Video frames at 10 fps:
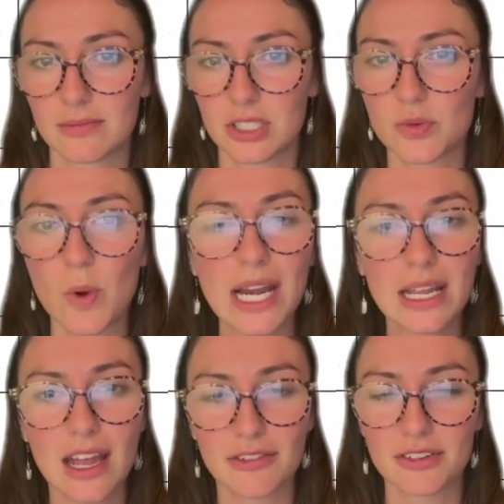Does
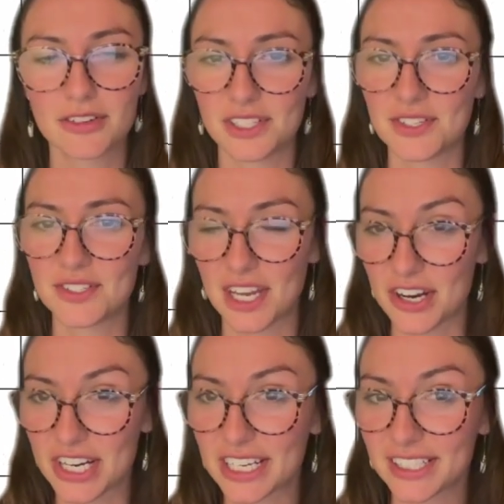writing ever feel
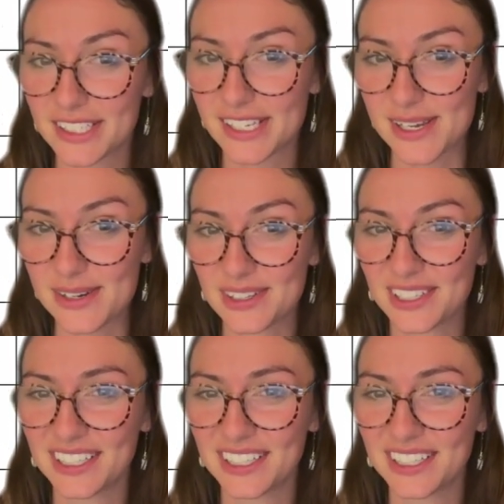scary to you?